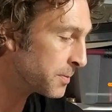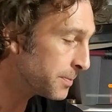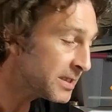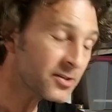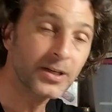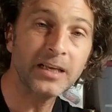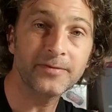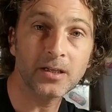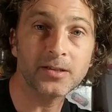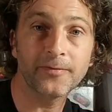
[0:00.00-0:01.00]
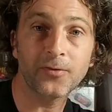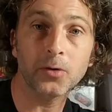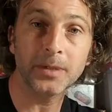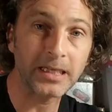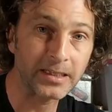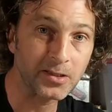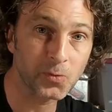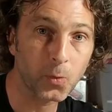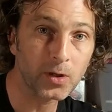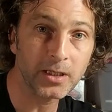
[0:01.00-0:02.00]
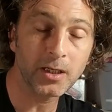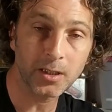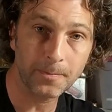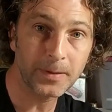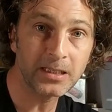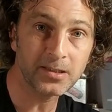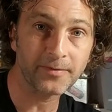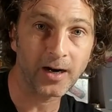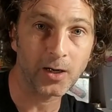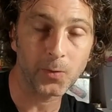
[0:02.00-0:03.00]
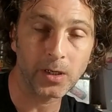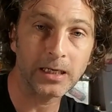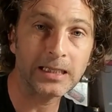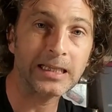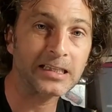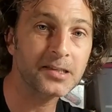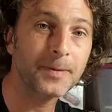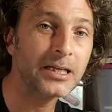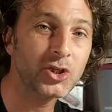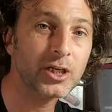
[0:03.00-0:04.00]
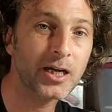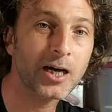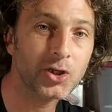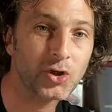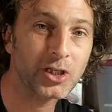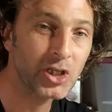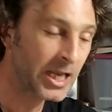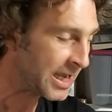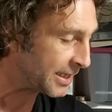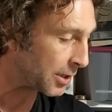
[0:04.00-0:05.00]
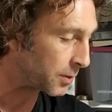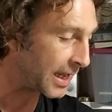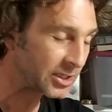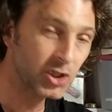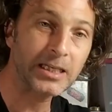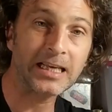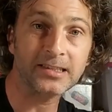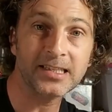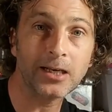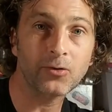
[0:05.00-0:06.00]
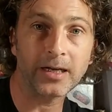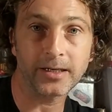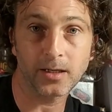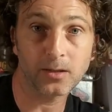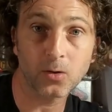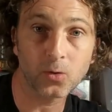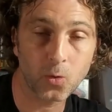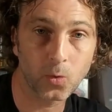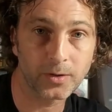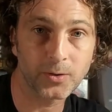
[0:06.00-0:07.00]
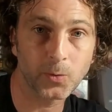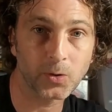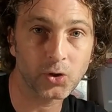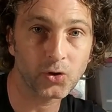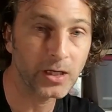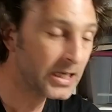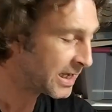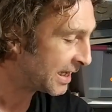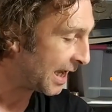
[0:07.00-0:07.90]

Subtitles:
But Mr. Dave does inform me that he's working on a piece of hardware, a little expansion cartridge that will actually accelerate a Cocoa 1, 2, or 3,